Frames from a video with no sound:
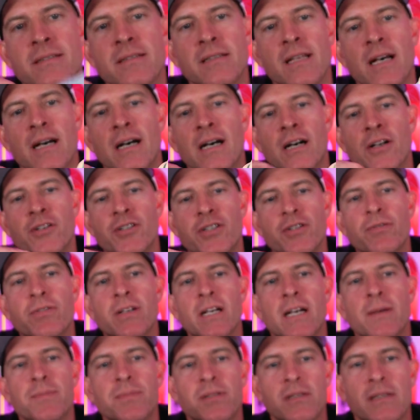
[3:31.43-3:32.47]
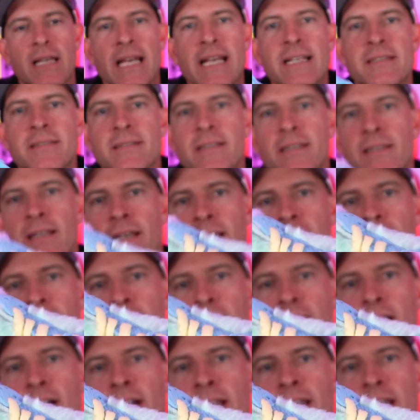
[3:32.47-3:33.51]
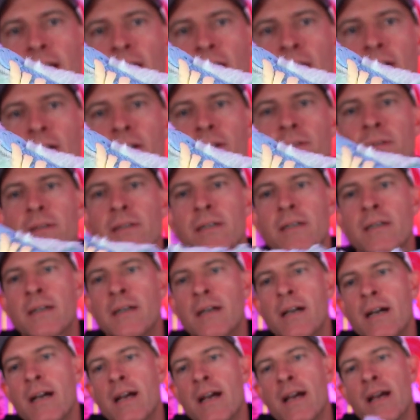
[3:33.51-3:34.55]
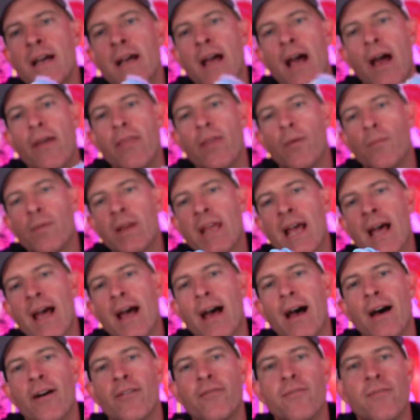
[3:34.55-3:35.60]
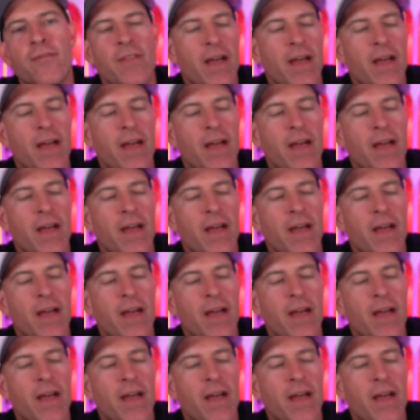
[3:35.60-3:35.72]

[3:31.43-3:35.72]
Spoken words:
The shoe comes laced in the canary yellow. And then we have